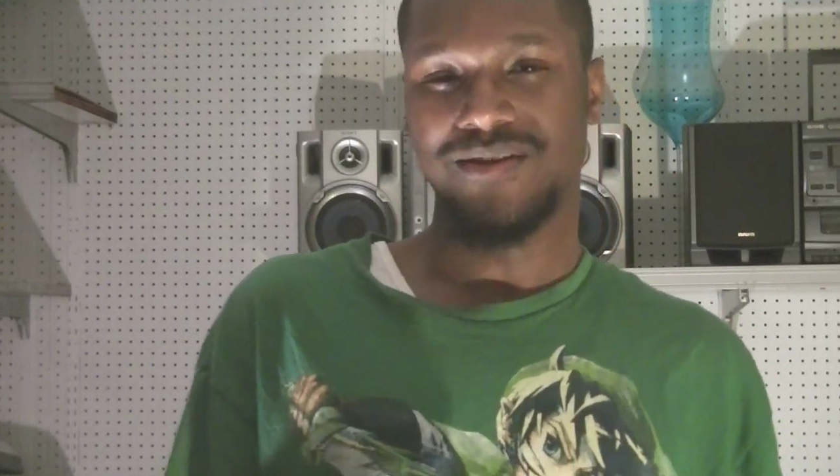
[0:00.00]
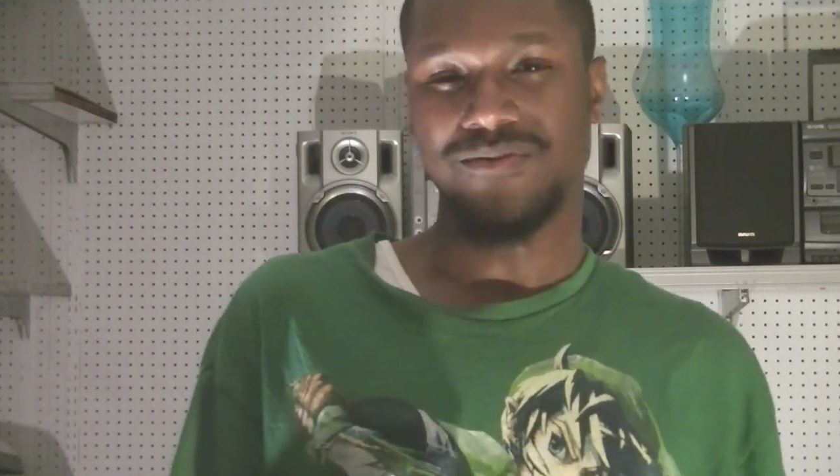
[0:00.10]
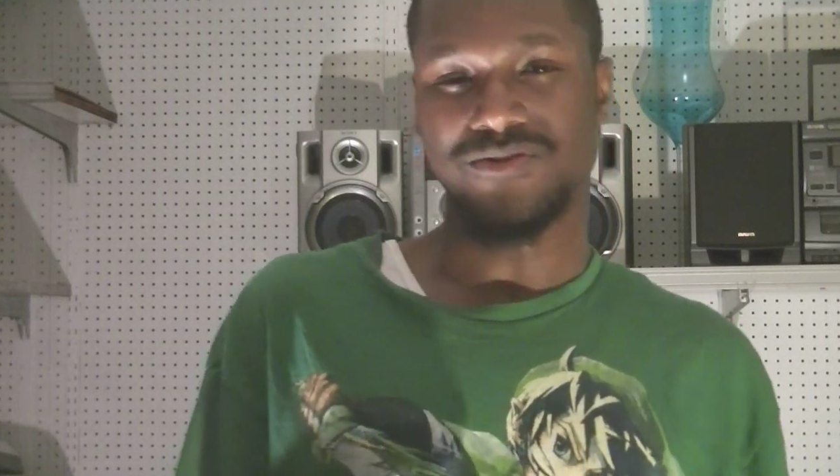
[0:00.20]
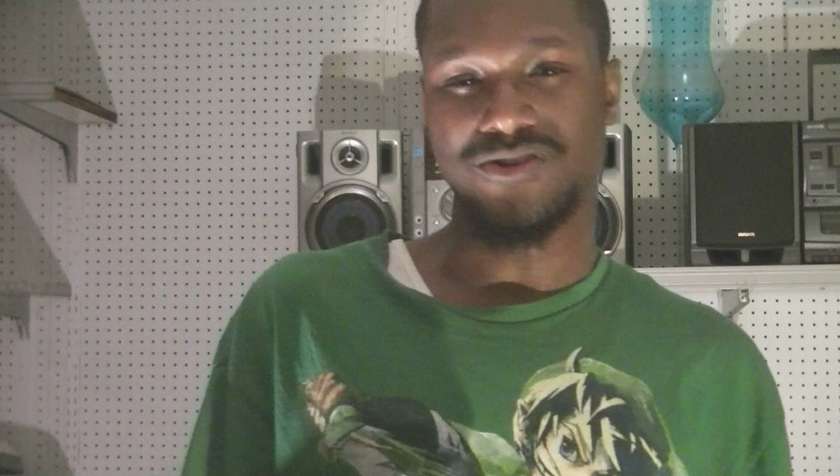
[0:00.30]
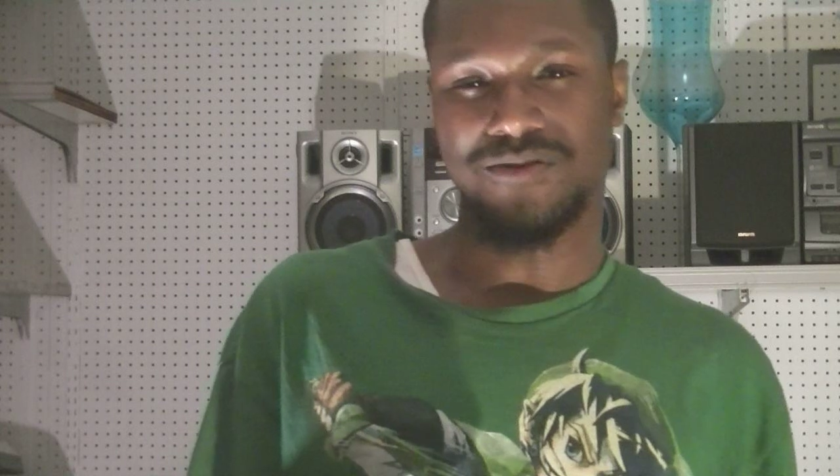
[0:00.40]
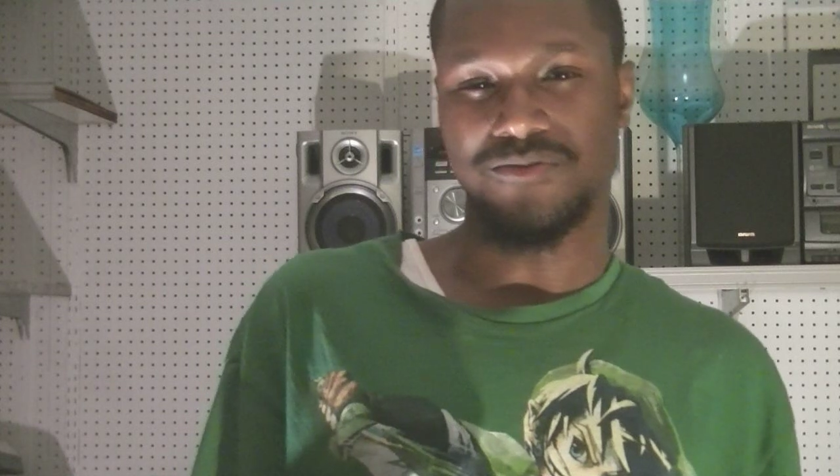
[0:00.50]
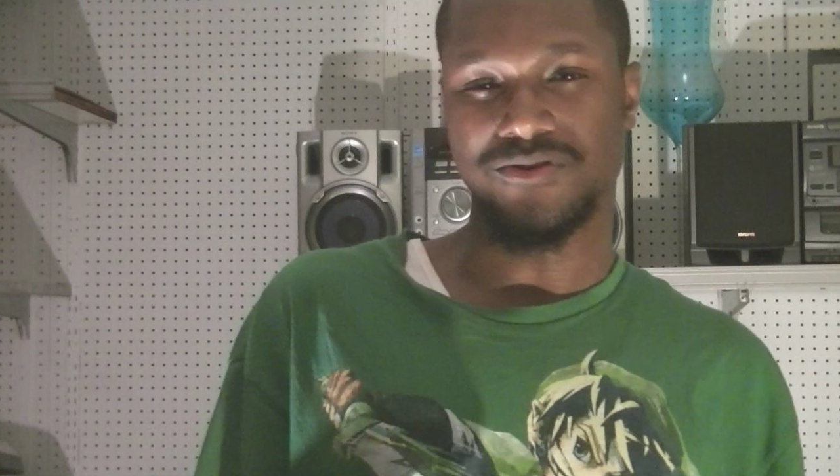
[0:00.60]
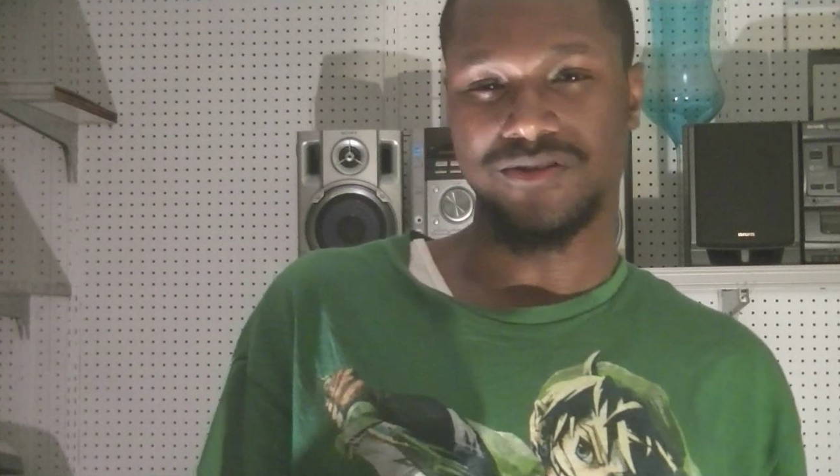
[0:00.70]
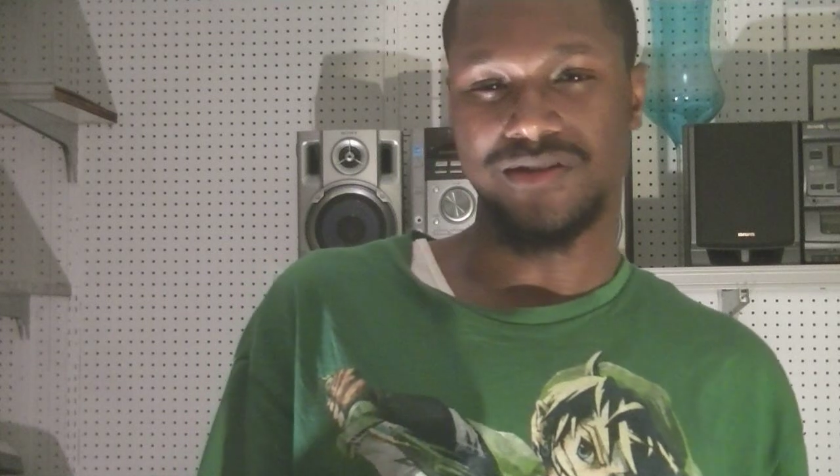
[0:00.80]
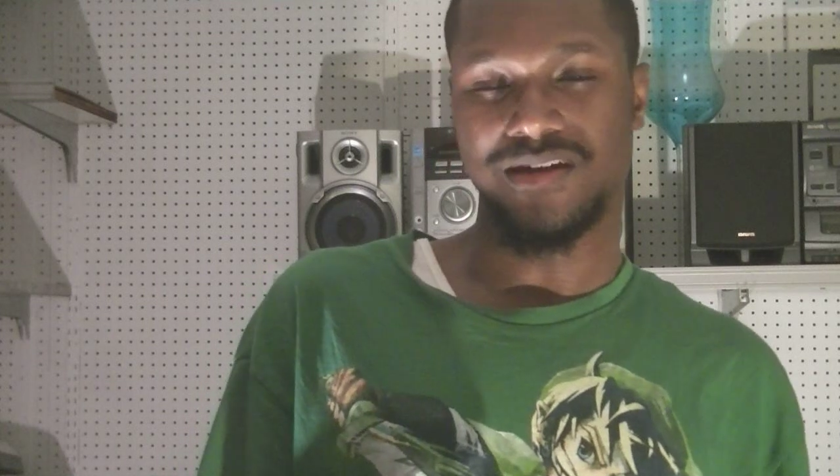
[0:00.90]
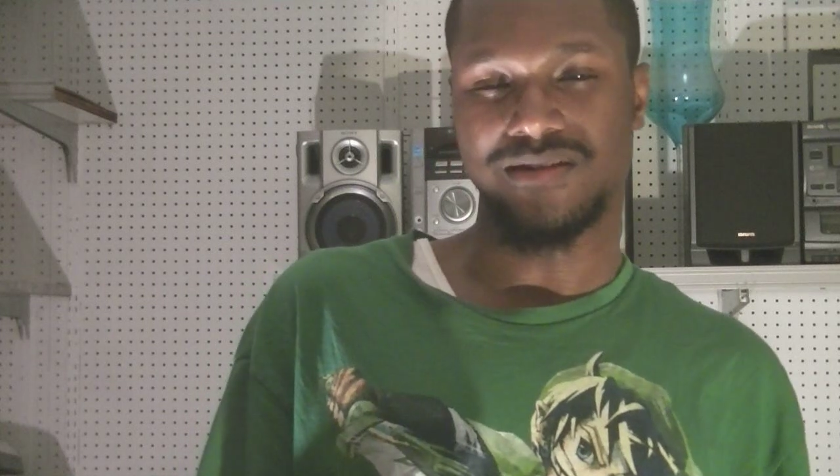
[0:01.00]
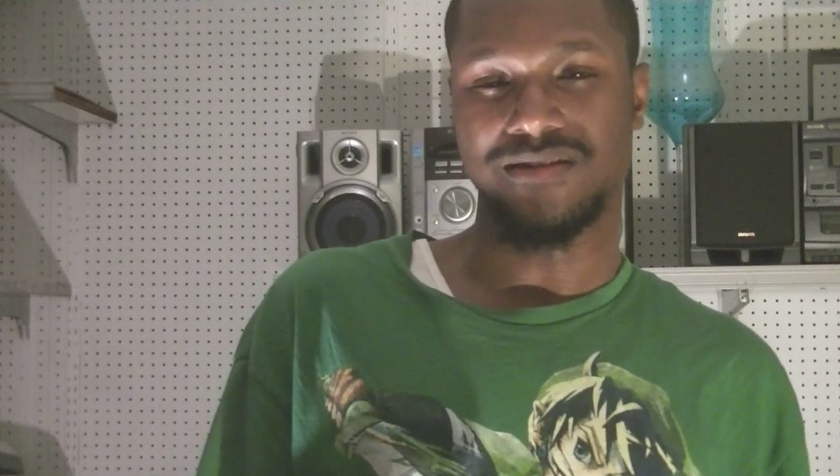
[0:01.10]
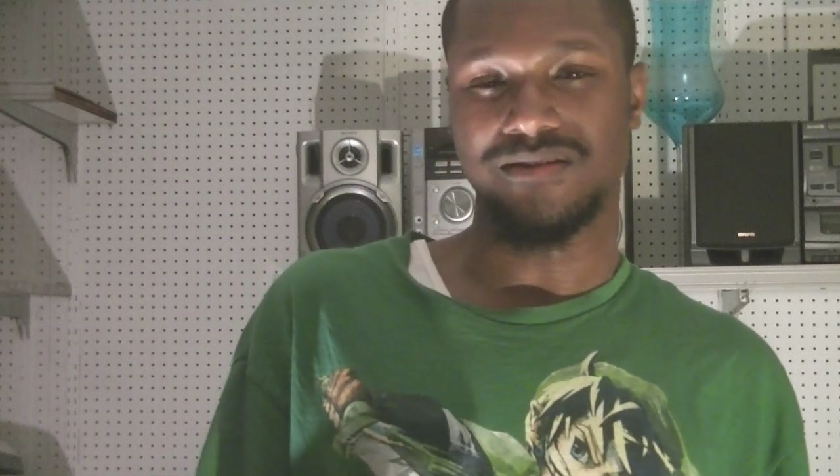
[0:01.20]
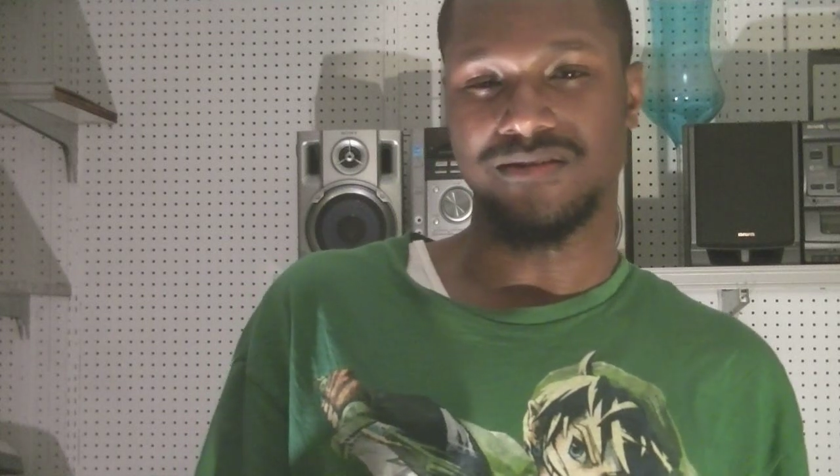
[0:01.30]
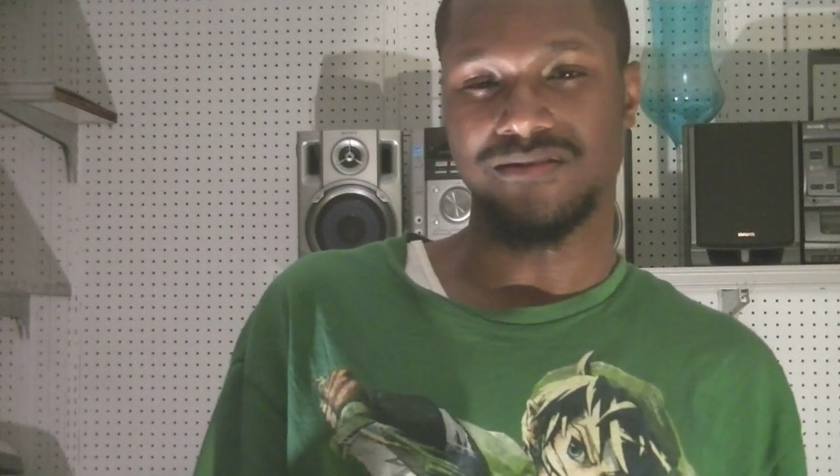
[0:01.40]
when John Morrison had
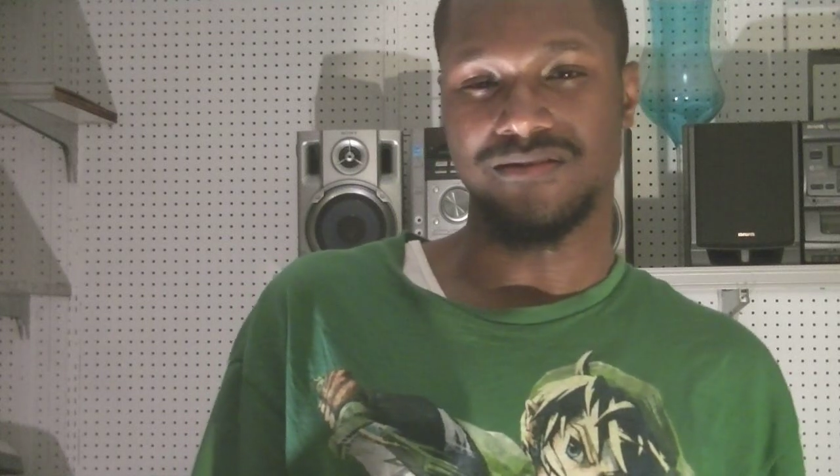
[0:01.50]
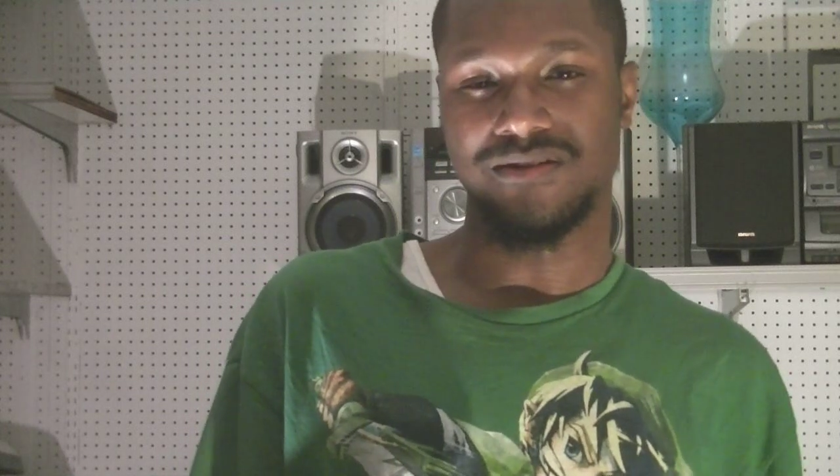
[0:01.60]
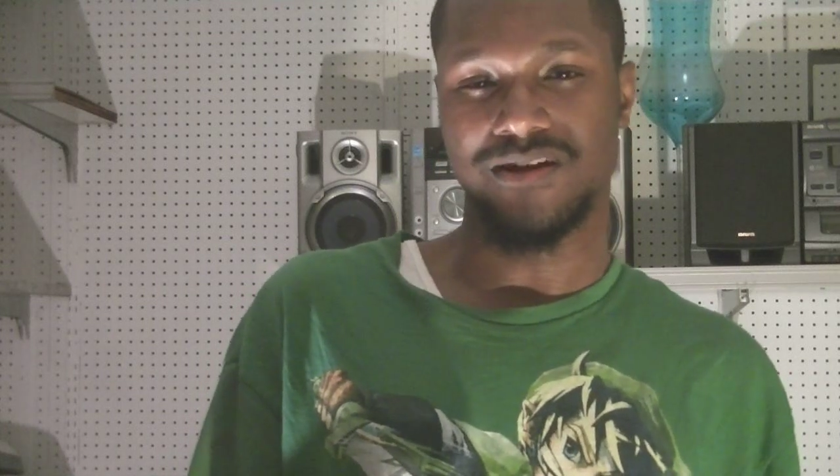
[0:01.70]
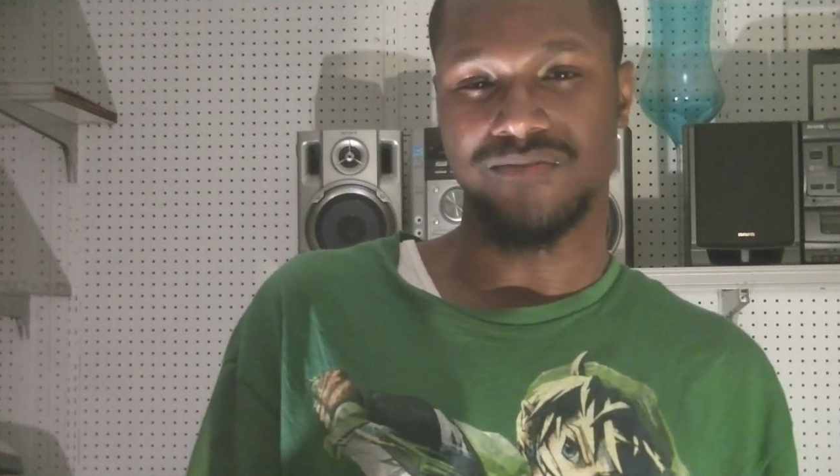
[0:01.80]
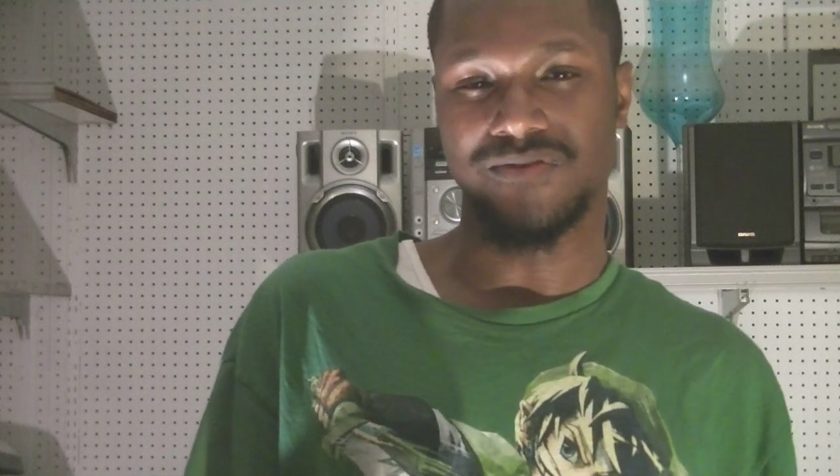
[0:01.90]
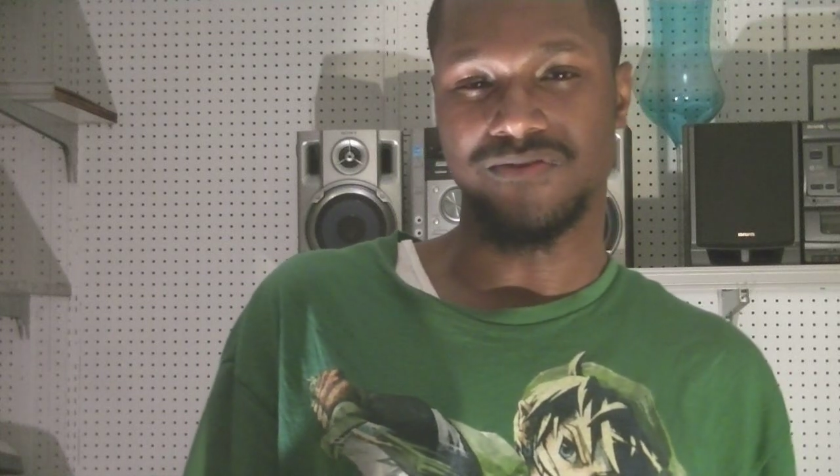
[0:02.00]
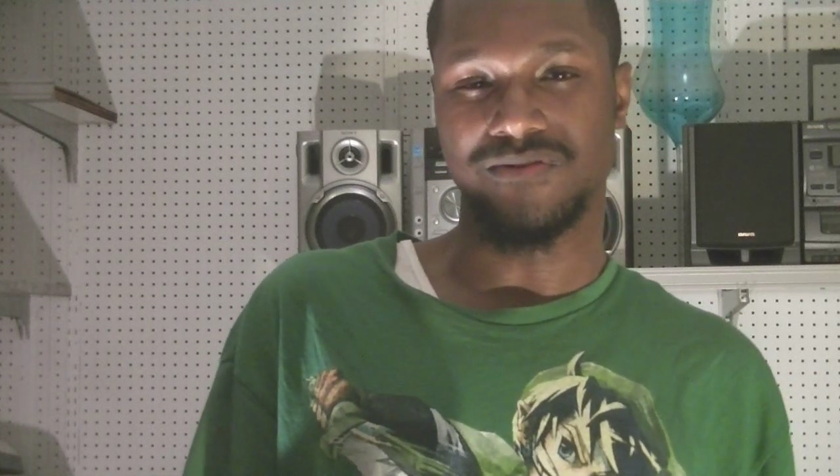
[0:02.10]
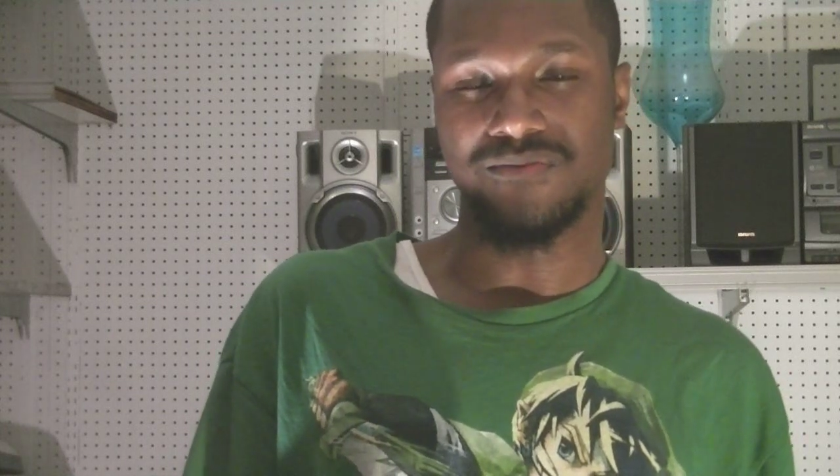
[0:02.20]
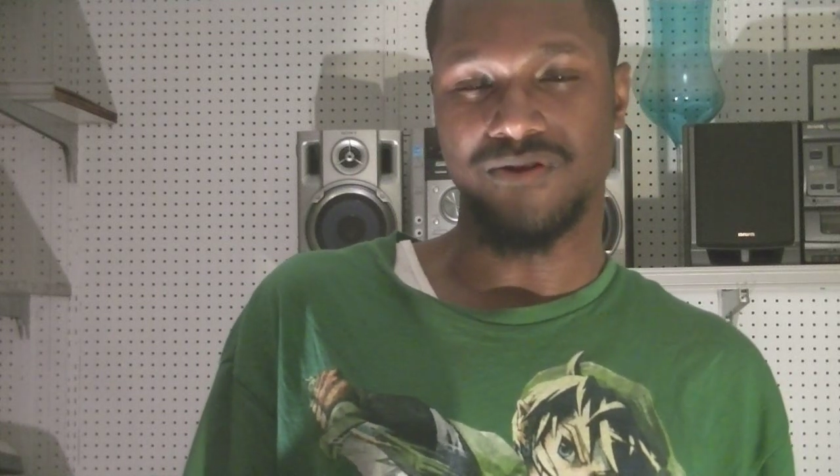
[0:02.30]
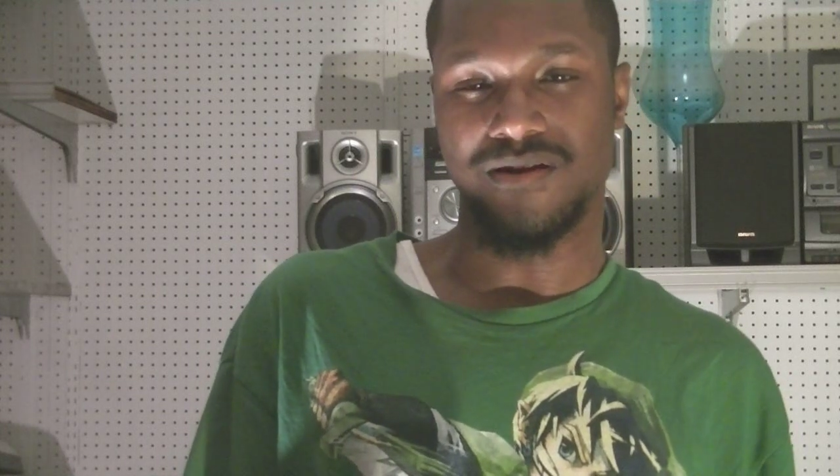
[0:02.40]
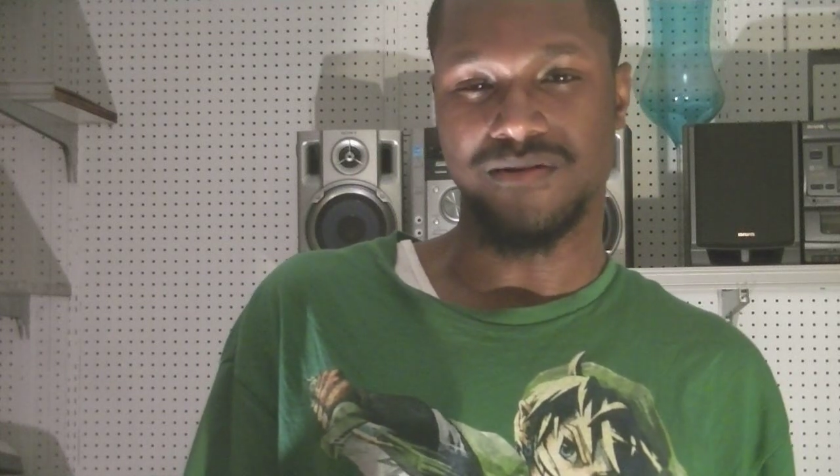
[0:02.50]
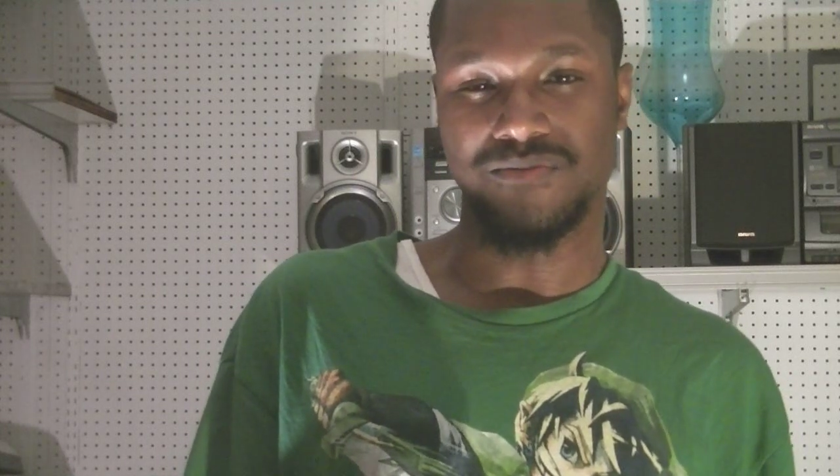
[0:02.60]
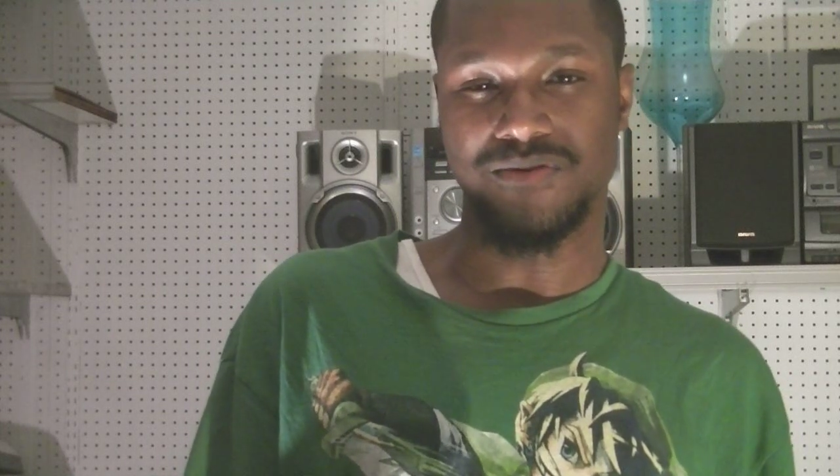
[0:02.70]
the cover on Braun,